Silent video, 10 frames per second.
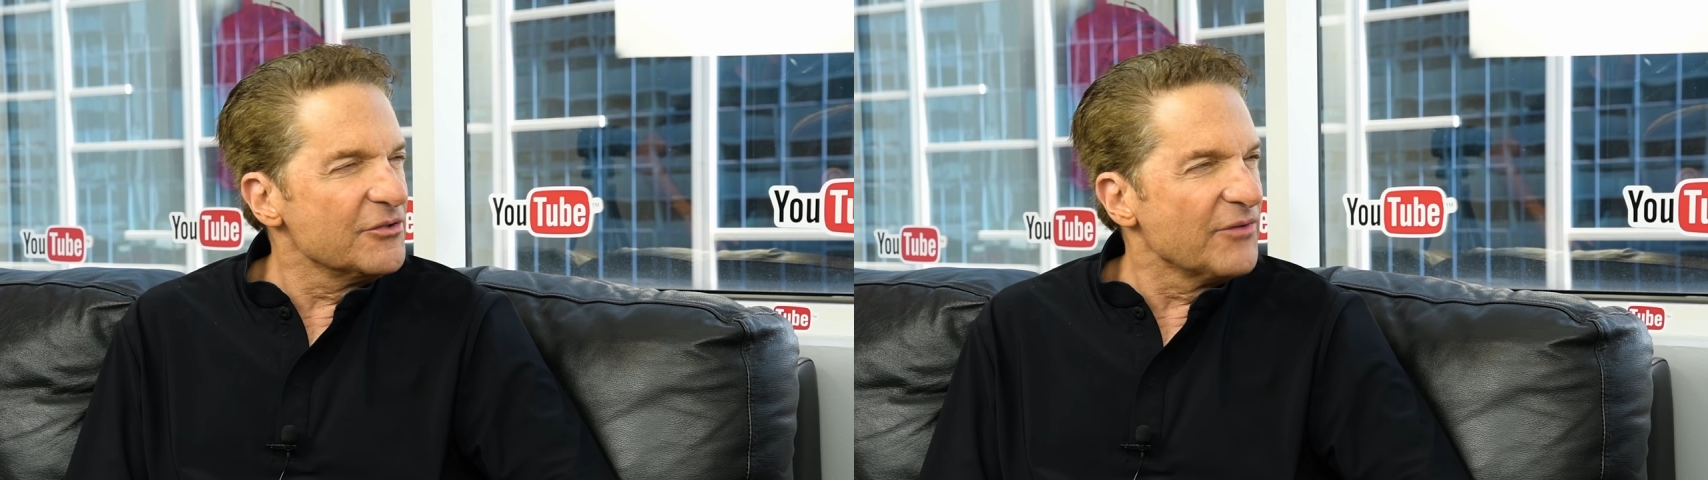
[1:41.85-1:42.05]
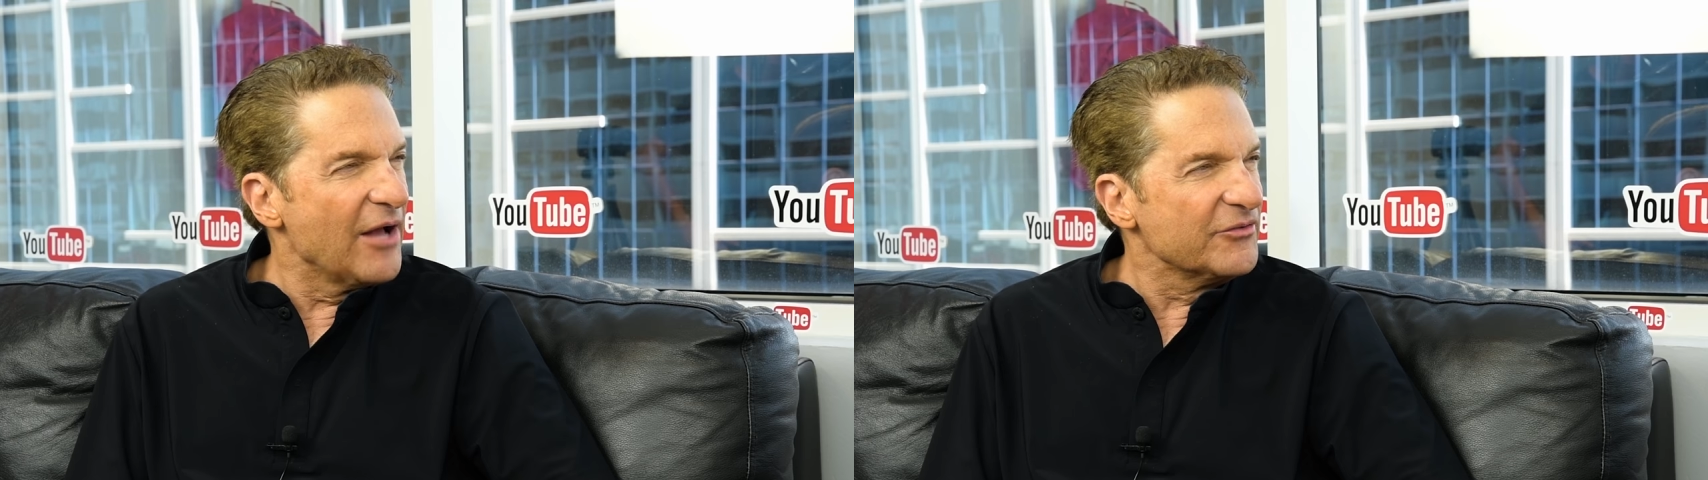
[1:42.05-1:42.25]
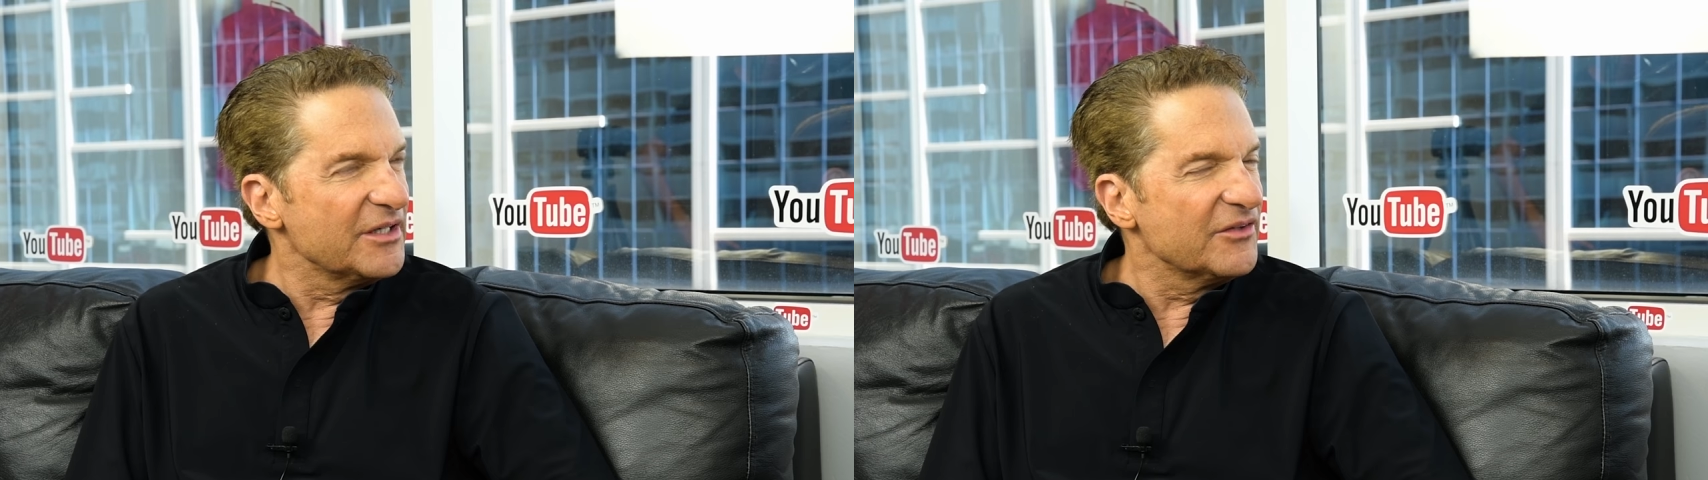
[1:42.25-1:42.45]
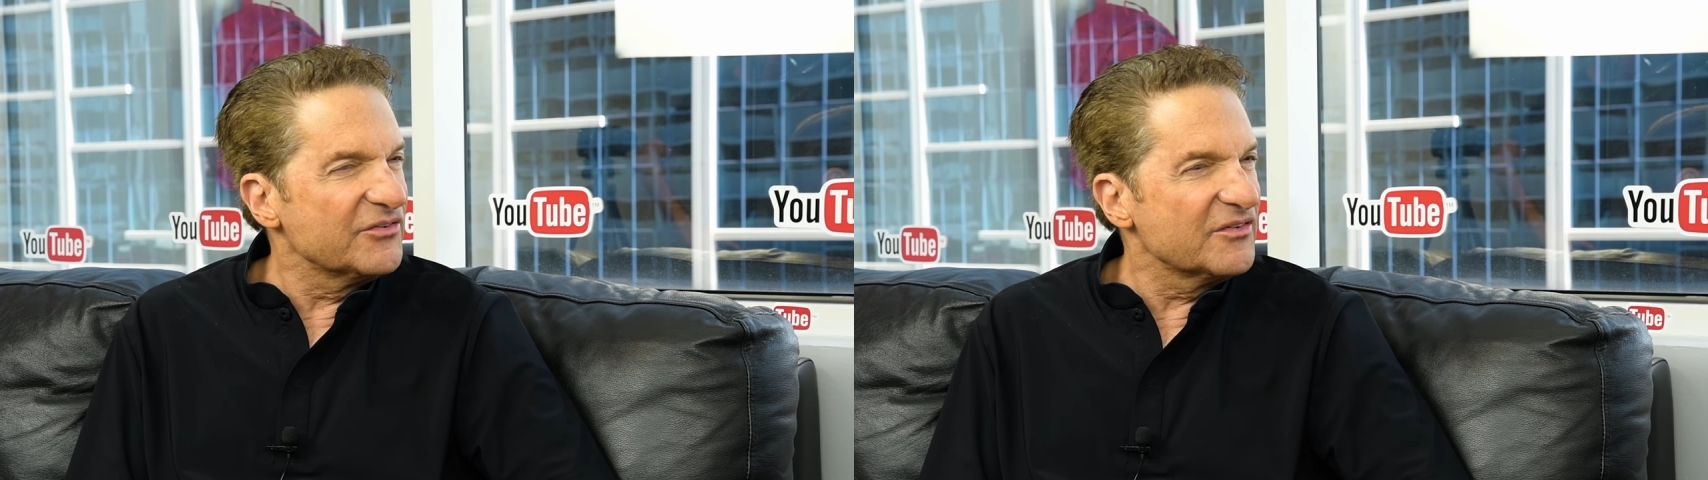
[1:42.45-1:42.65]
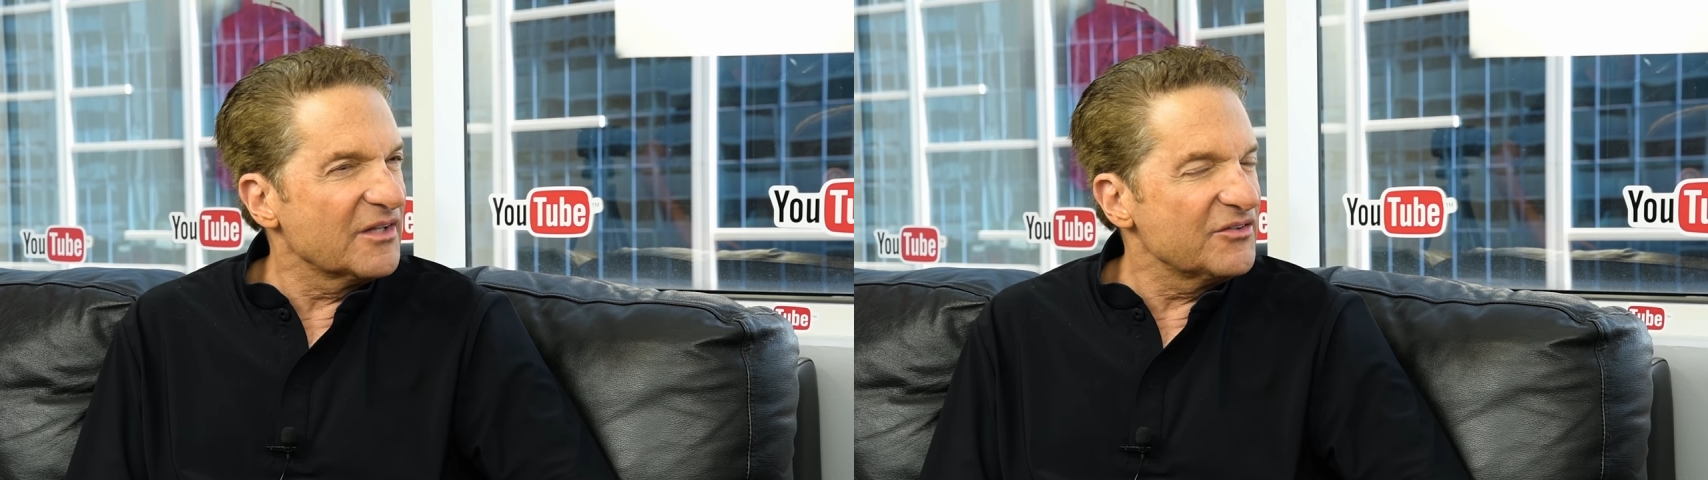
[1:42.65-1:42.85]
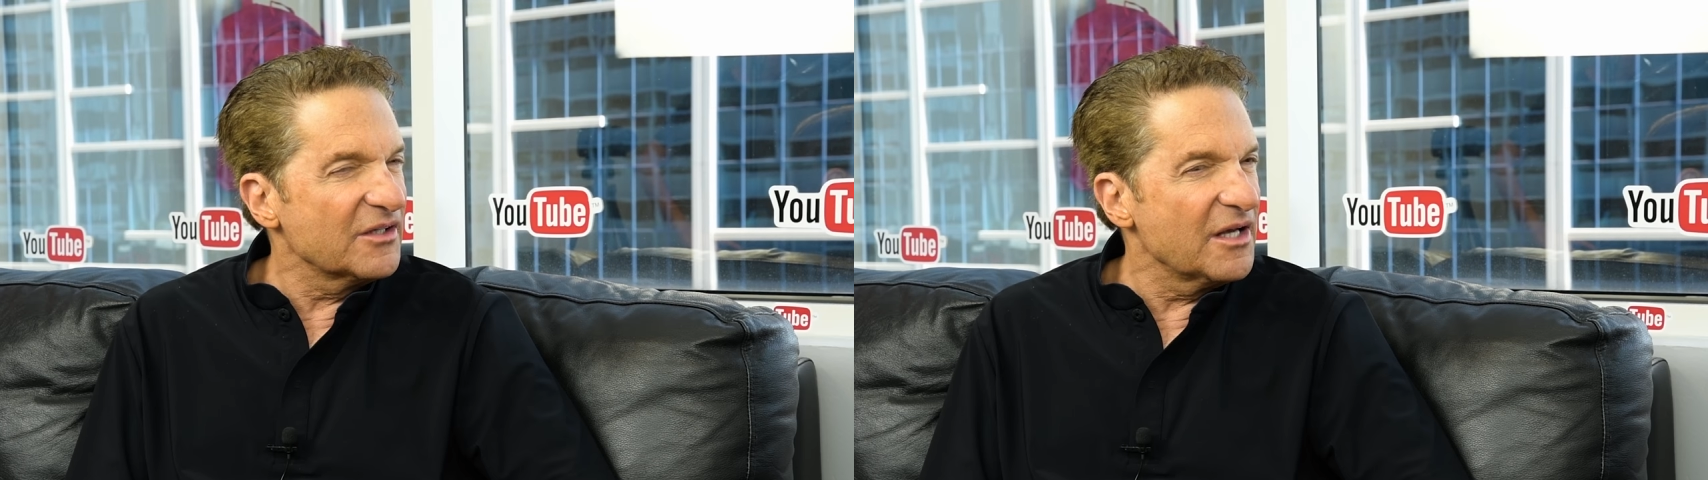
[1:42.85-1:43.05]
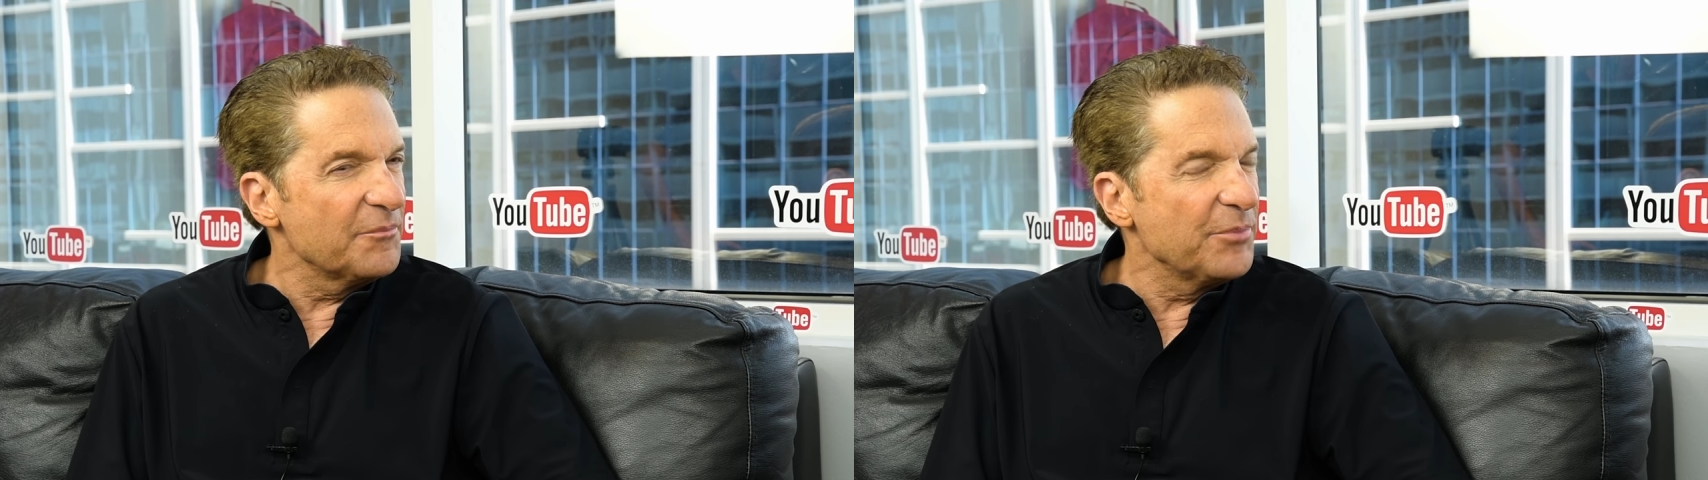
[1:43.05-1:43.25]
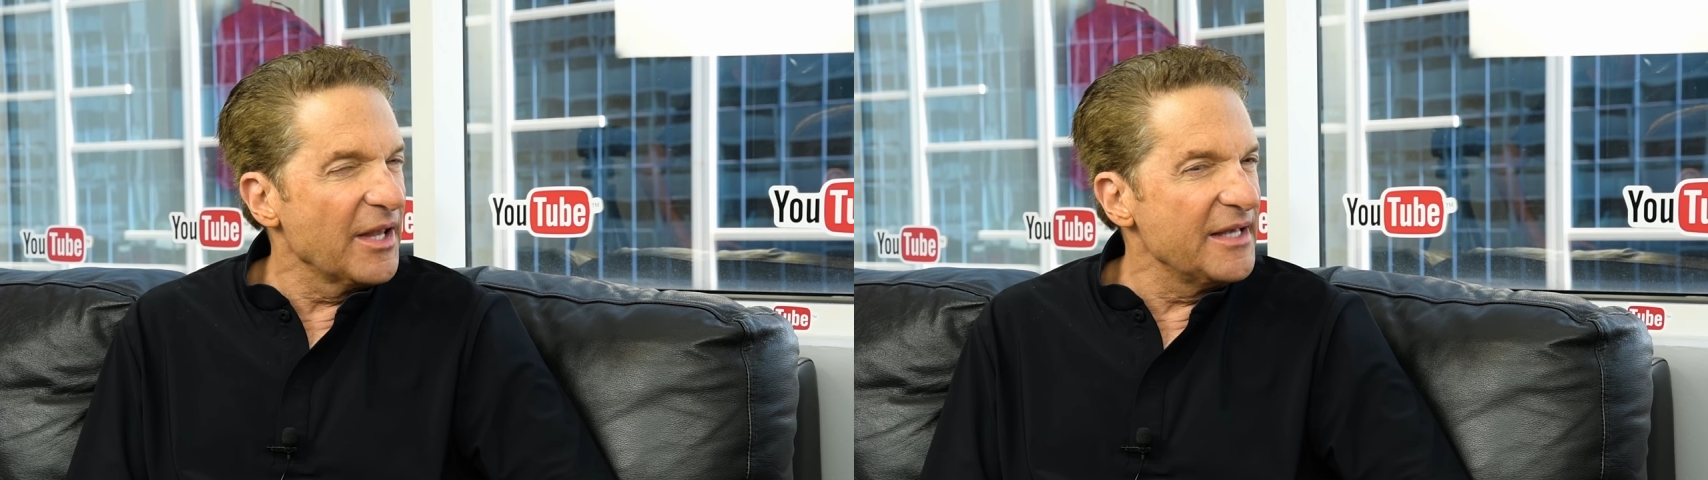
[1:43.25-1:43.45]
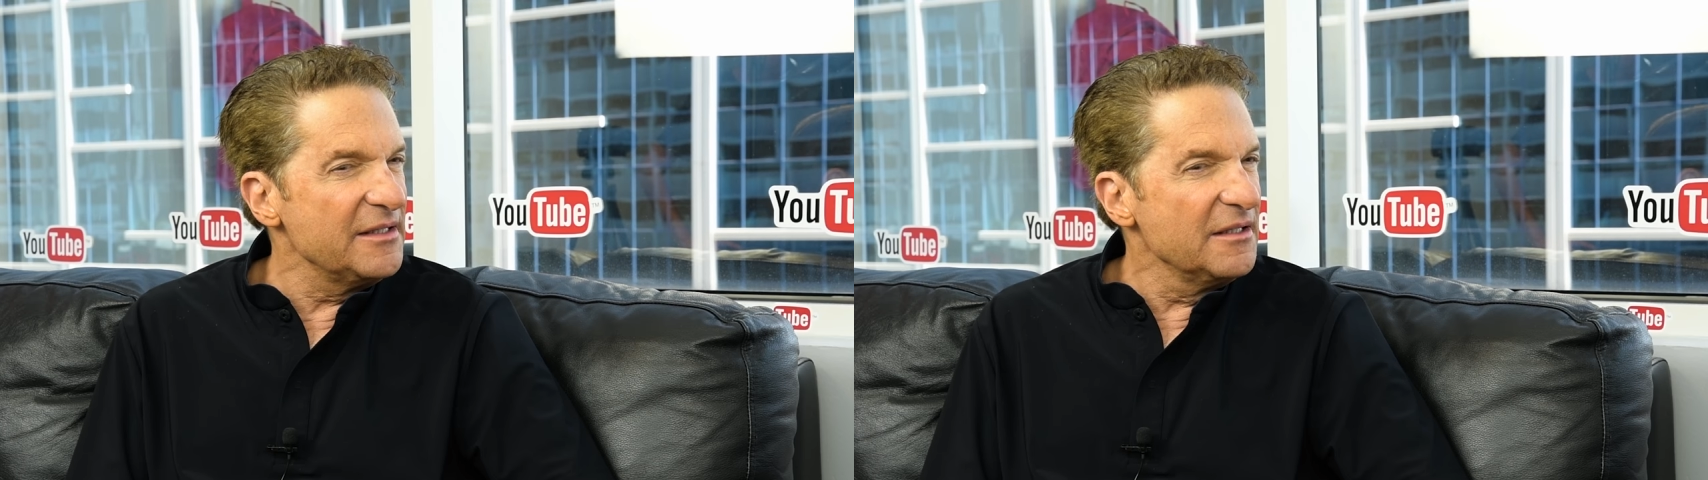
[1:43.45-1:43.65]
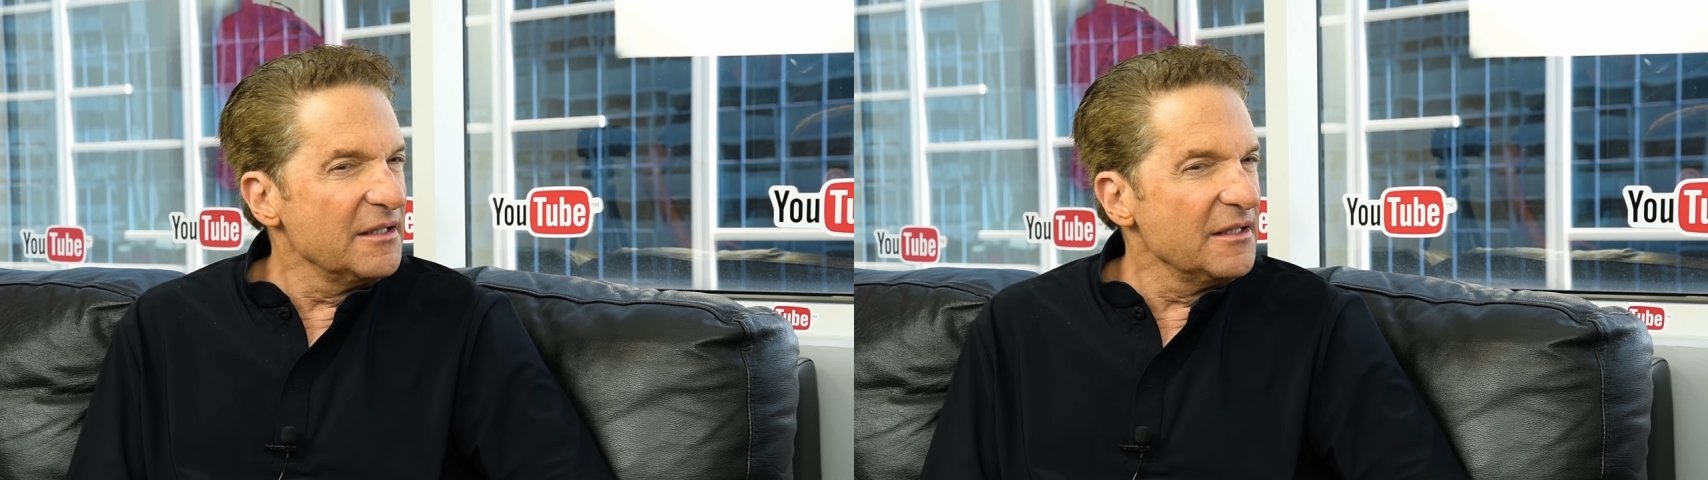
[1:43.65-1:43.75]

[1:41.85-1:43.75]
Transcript: around it is that you got to play,